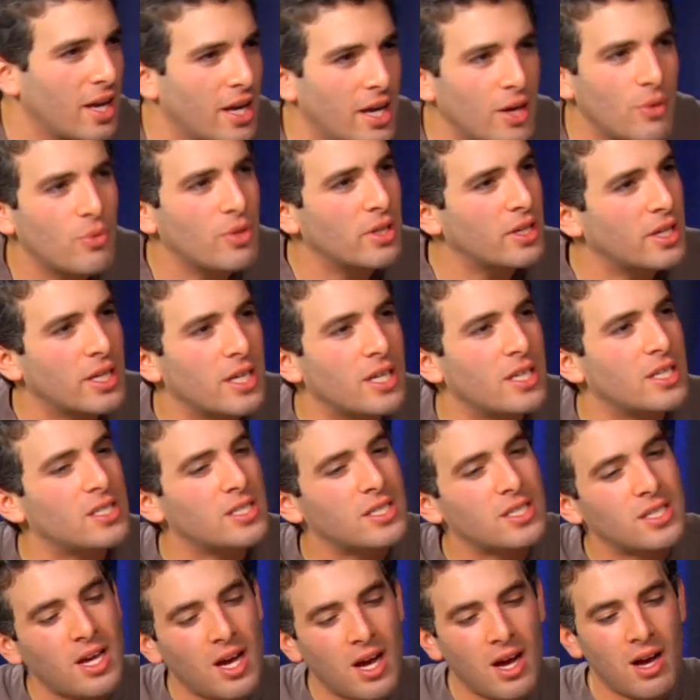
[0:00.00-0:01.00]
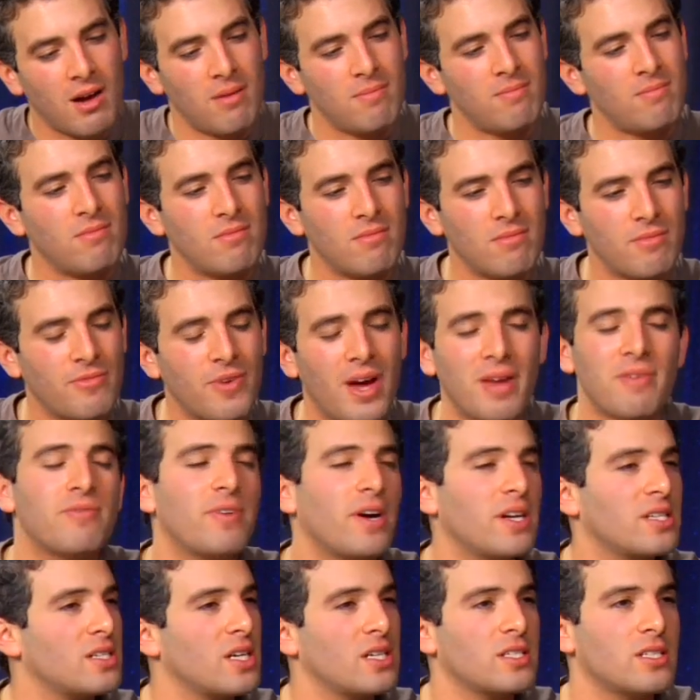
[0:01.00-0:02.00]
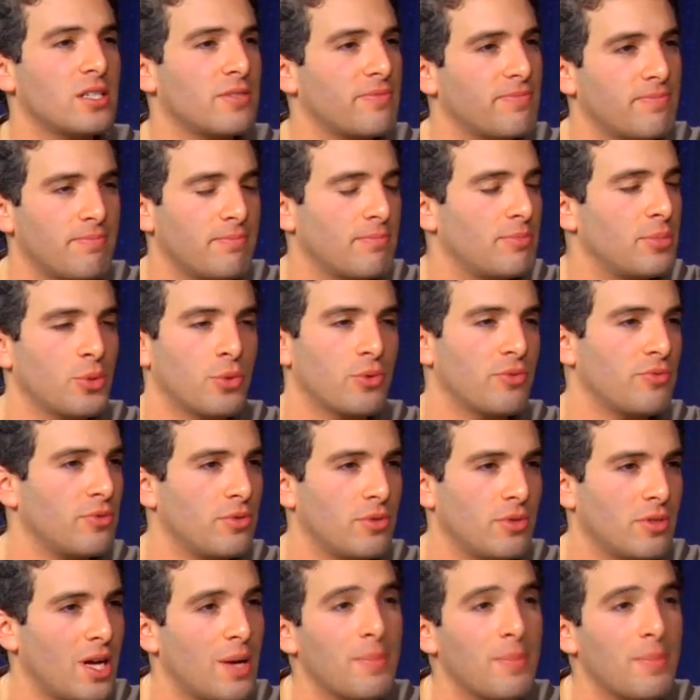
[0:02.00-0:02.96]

It really is. And Feinstein's is beautiful.